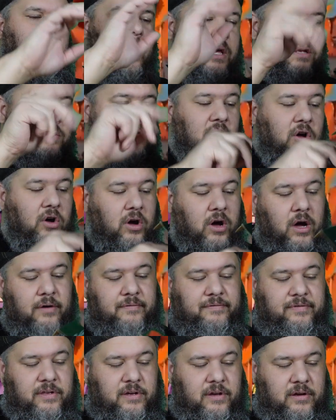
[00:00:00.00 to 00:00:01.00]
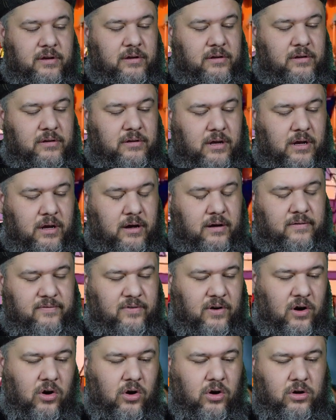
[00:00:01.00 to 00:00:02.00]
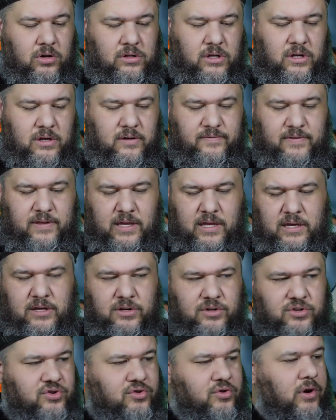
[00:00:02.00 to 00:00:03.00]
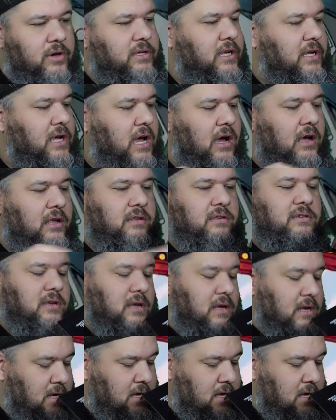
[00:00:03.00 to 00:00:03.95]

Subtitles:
So of all of the Constructicons,